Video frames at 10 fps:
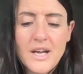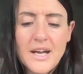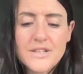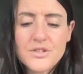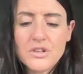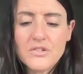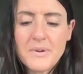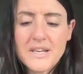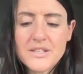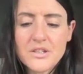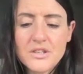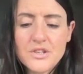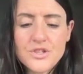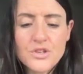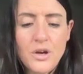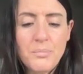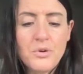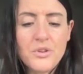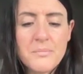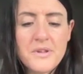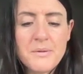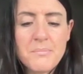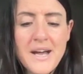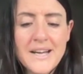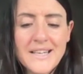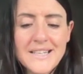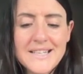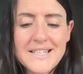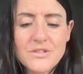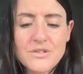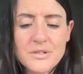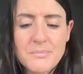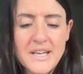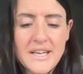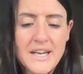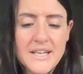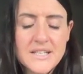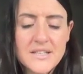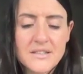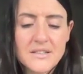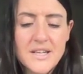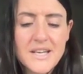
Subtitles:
I took off my skirt and shawl, put them in the bag and hid it under my cardigan.